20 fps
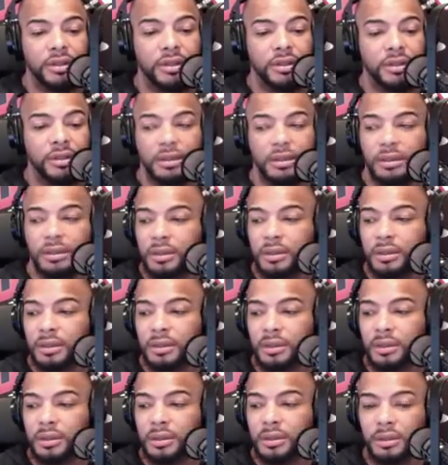
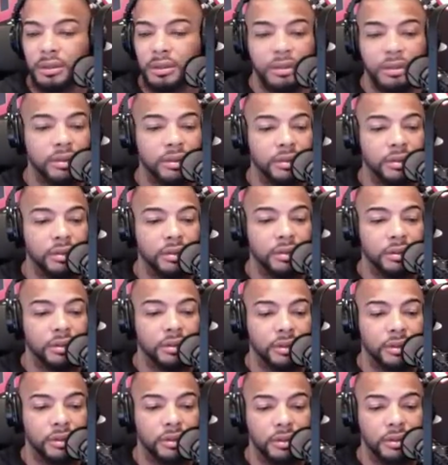
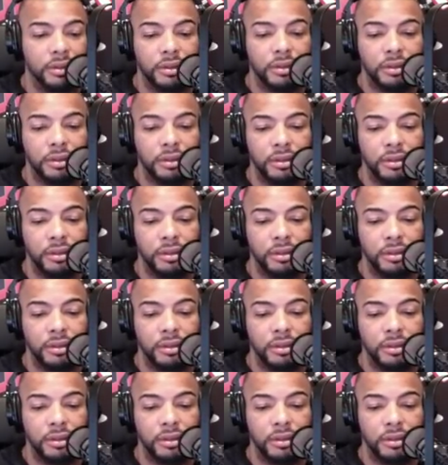(silent)